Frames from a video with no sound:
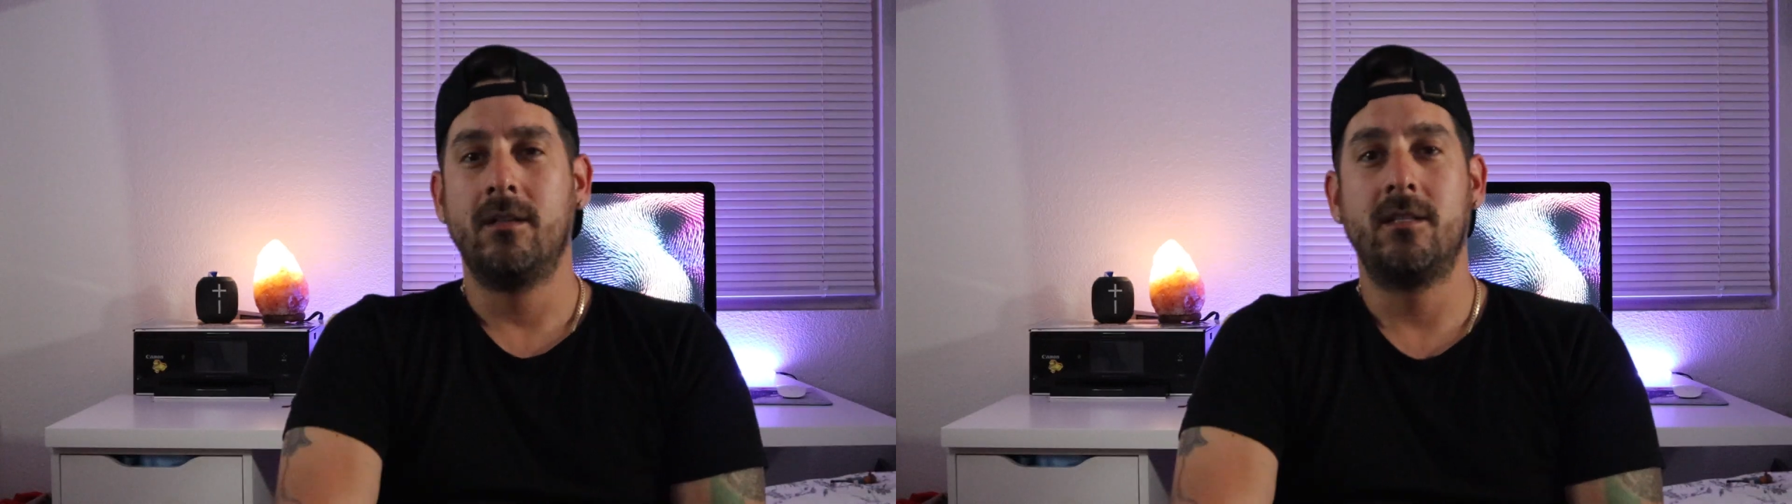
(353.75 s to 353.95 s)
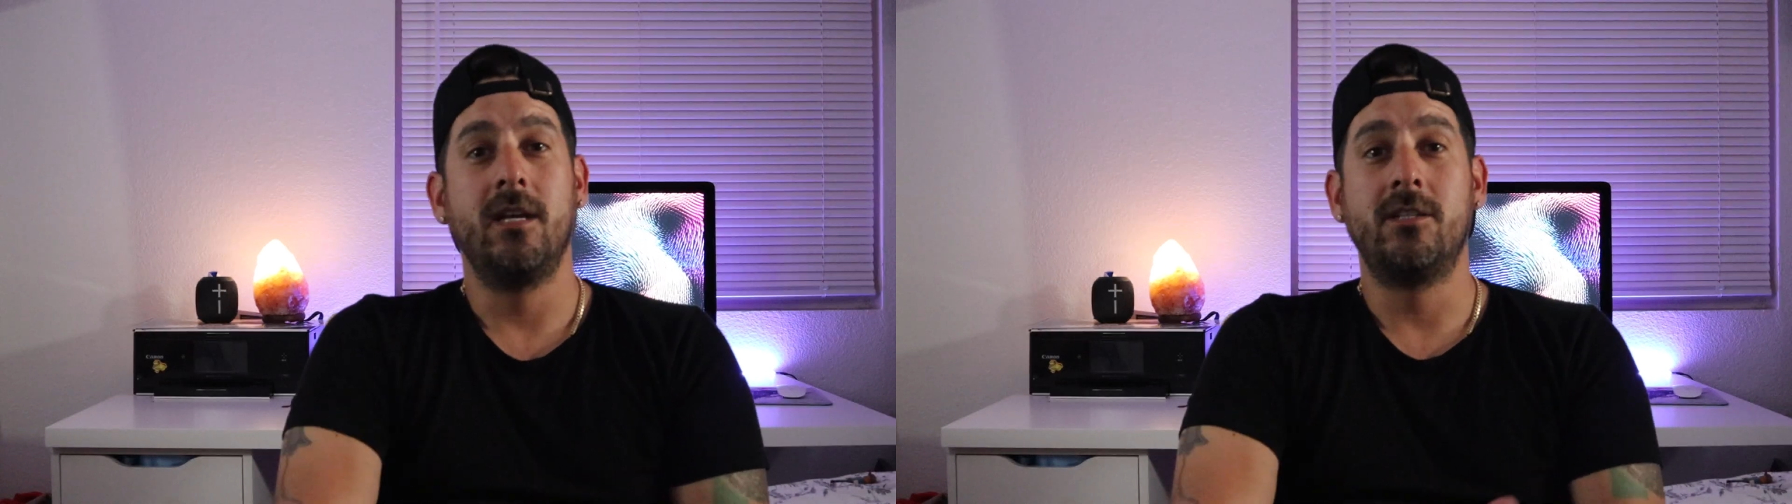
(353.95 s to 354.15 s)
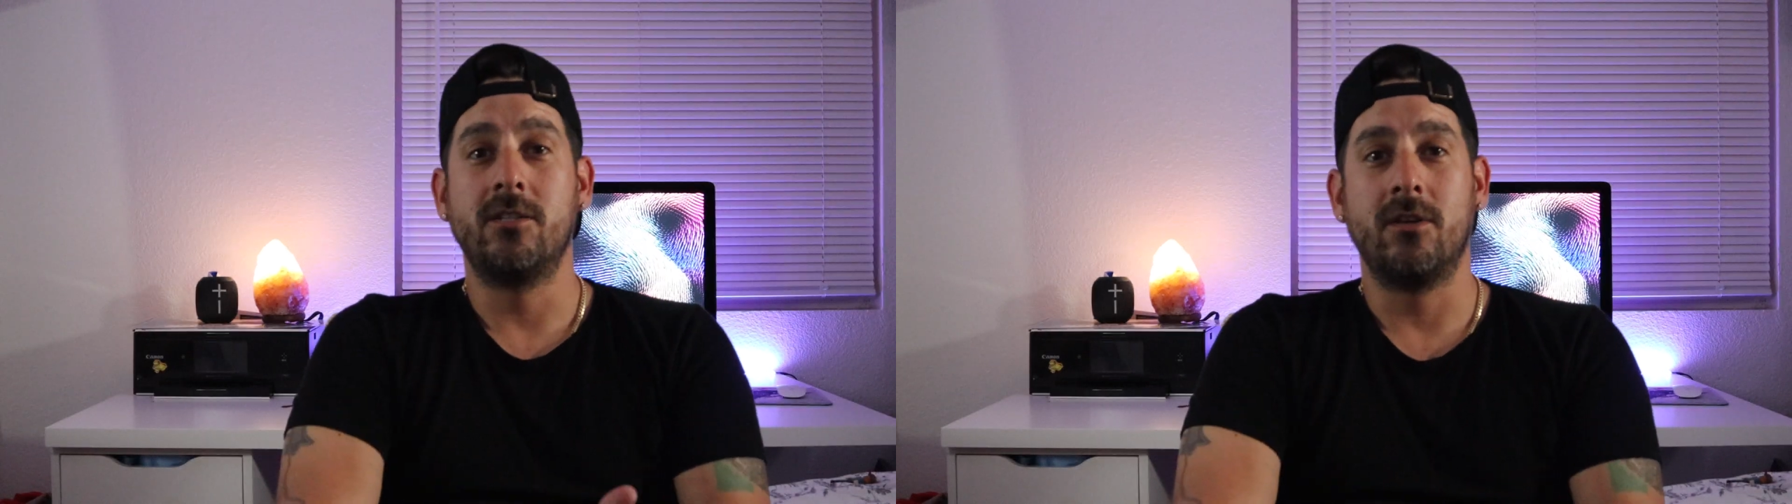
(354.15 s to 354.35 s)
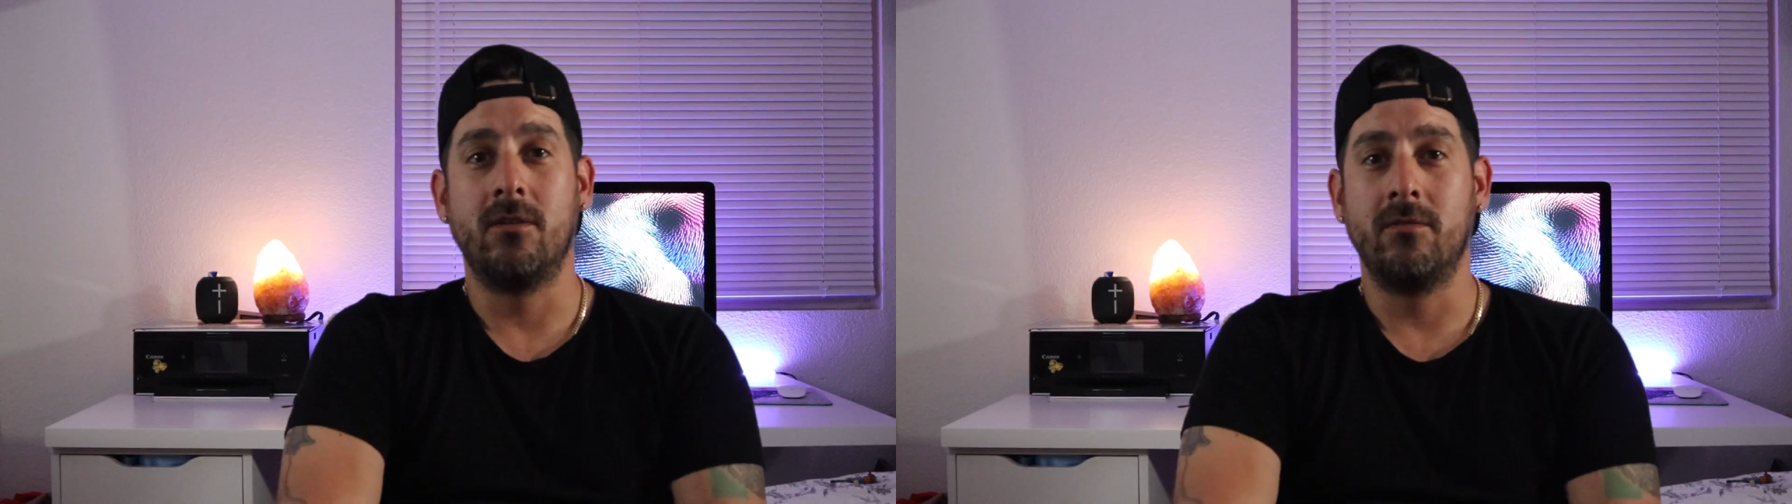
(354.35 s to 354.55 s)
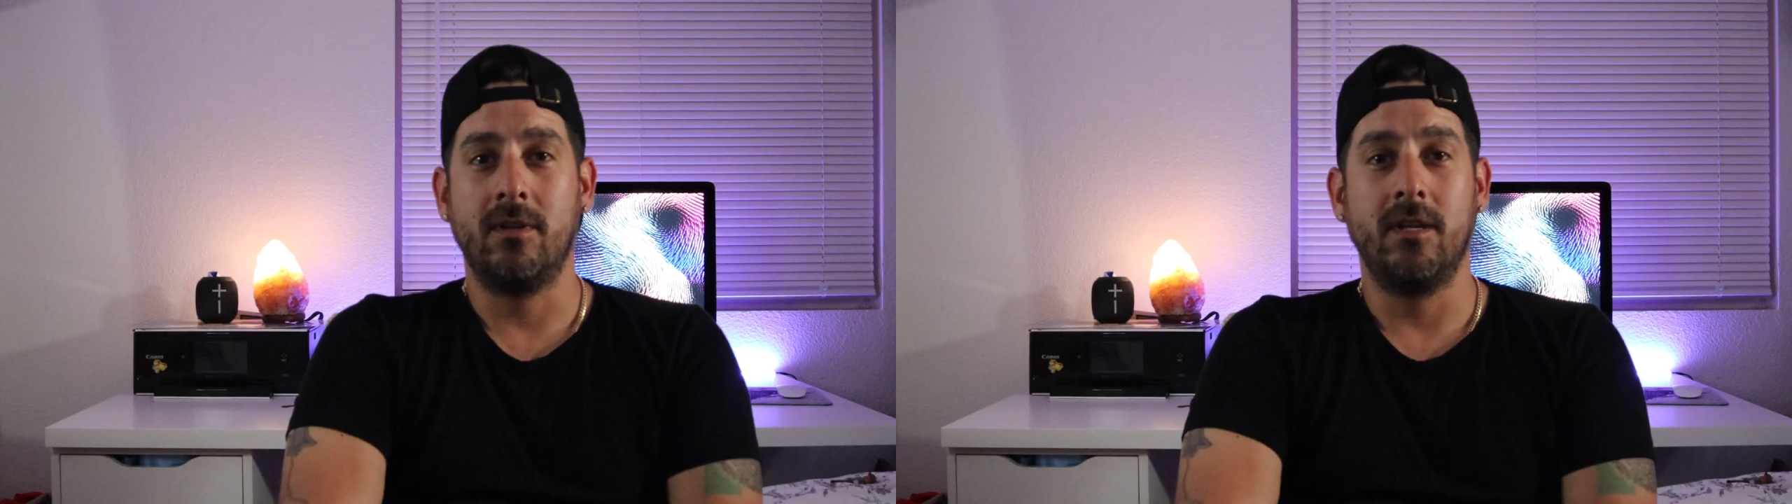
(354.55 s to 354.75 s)
To each his
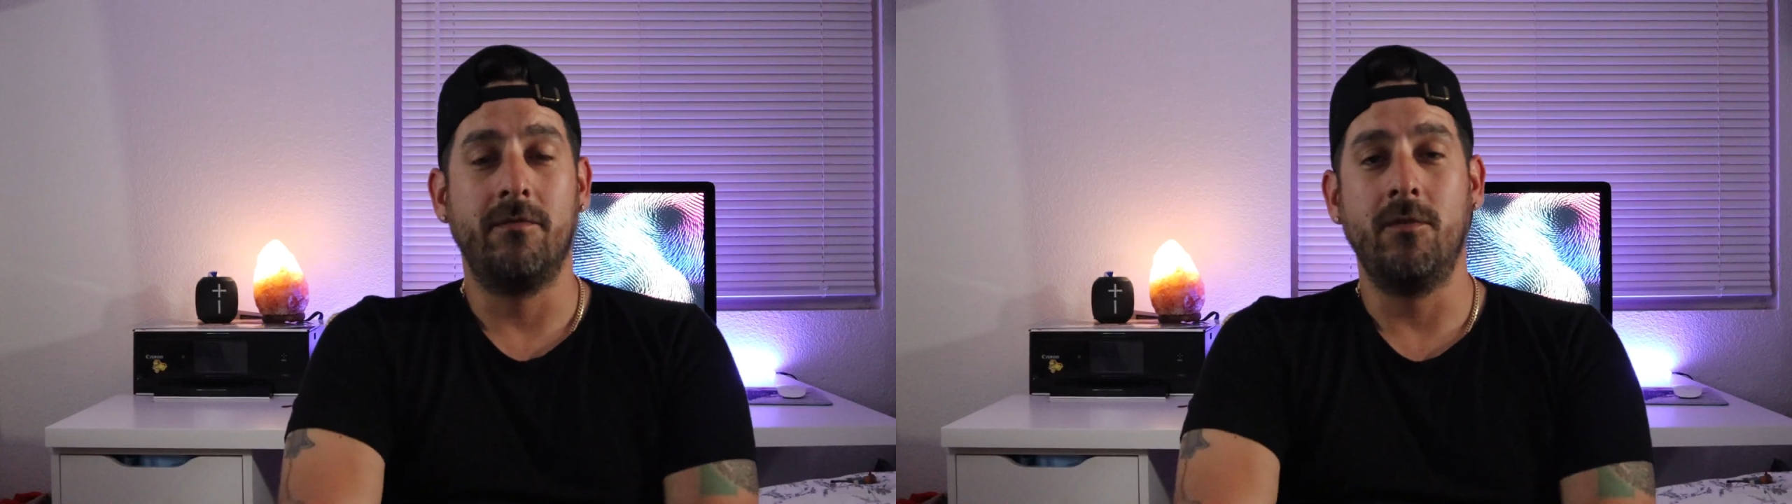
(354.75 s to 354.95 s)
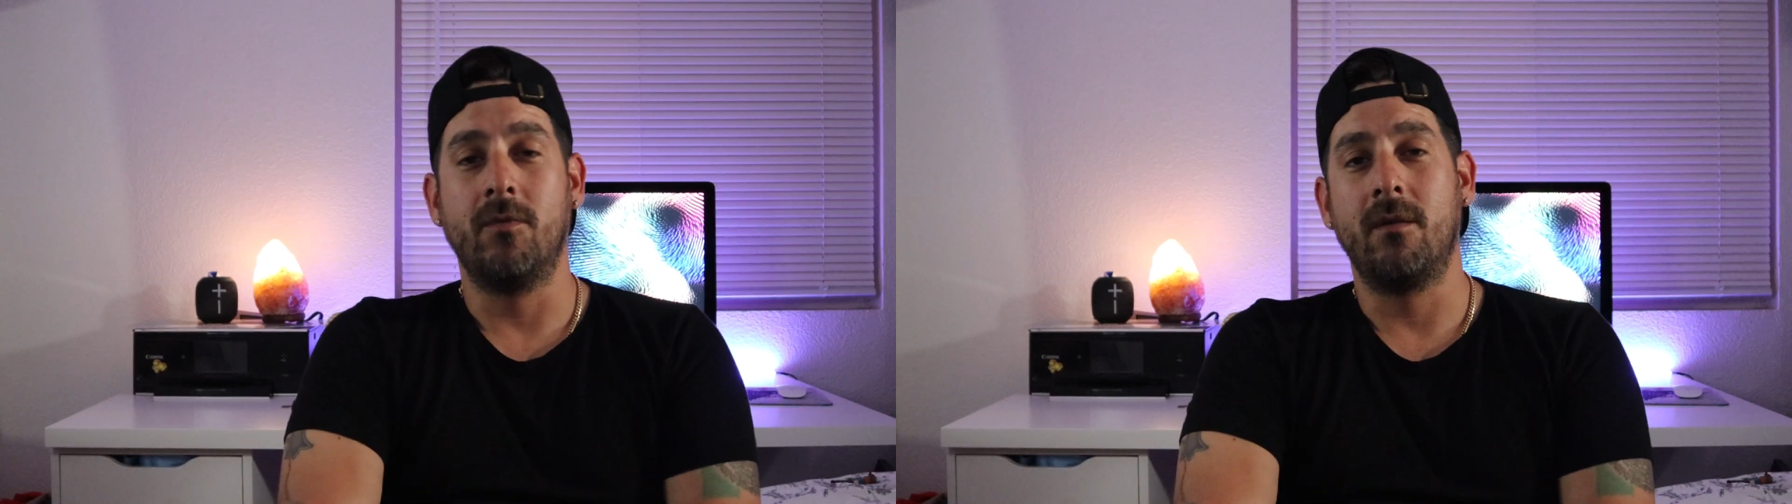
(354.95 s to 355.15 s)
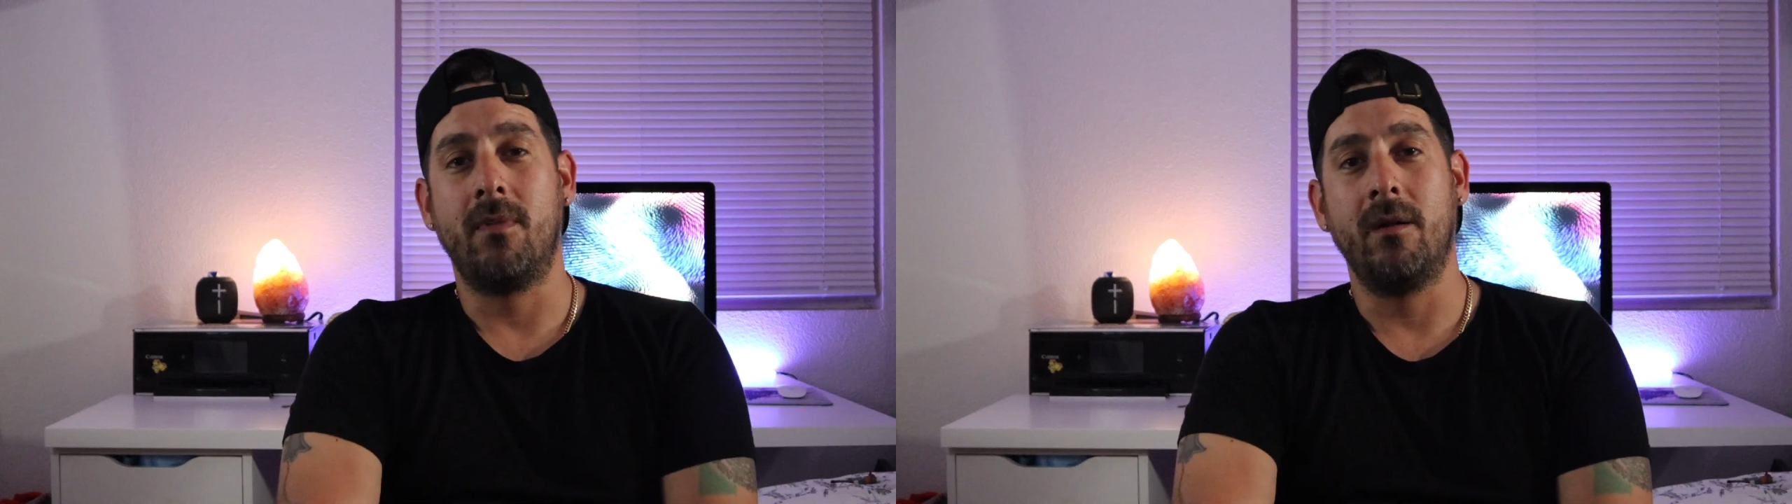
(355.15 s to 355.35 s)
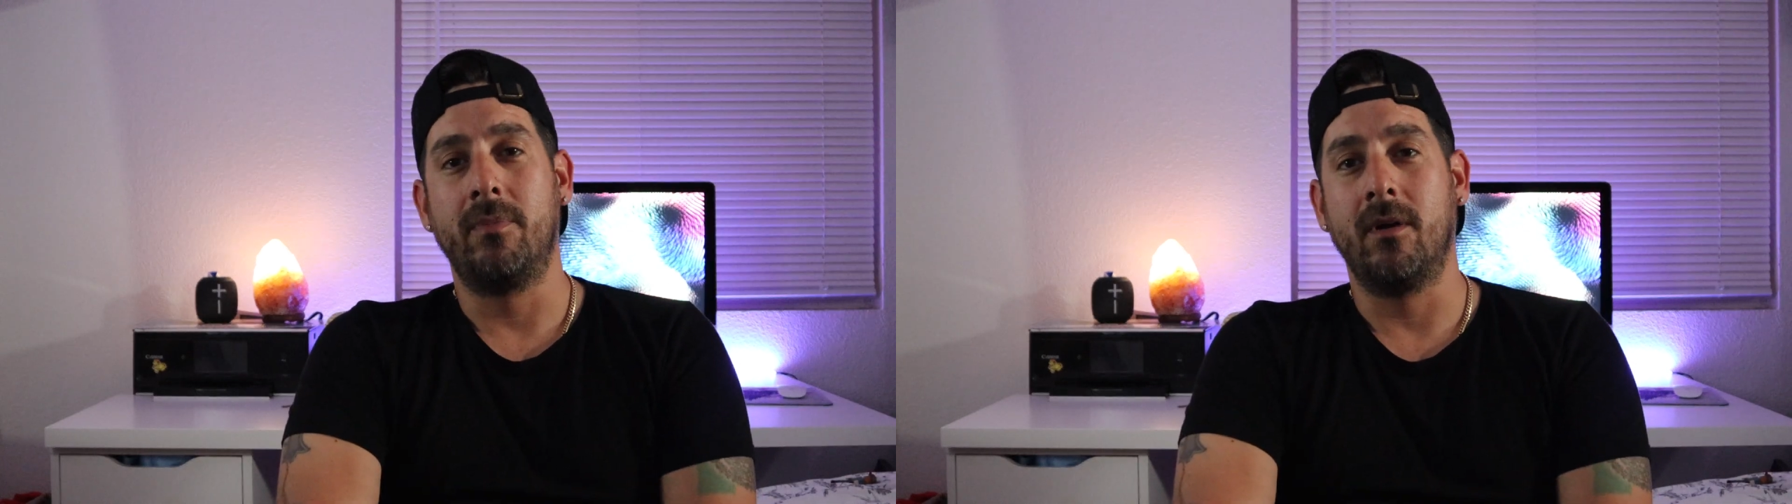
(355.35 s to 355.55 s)
own. If you want to buy a